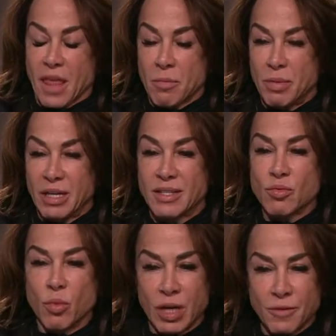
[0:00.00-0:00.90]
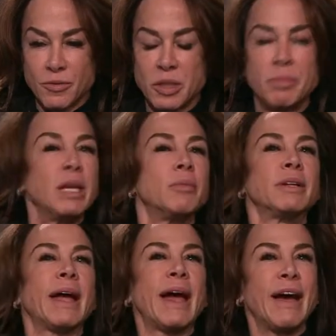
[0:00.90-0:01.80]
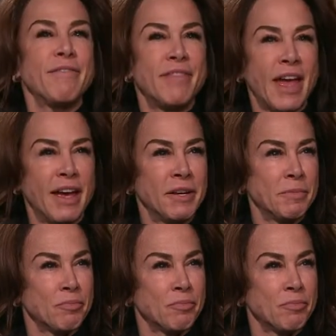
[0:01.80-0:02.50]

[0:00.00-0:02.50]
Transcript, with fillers: but it's wonderful to be able to have that.